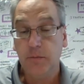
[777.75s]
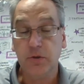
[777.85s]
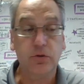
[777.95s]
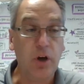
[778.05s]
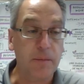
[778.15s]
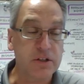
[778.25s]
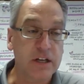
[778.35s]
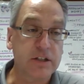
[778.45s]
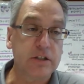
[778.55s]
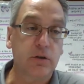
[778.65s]
Mr.
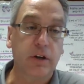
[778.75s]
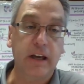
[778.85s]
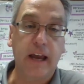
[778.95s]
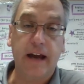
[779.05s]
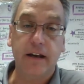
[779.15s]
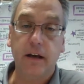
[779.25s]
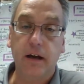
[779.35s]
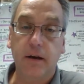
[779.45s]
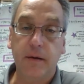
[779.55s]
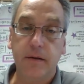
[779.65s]
Tomaszewski is looking at
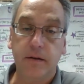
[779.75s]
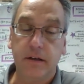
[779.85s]
uh, the,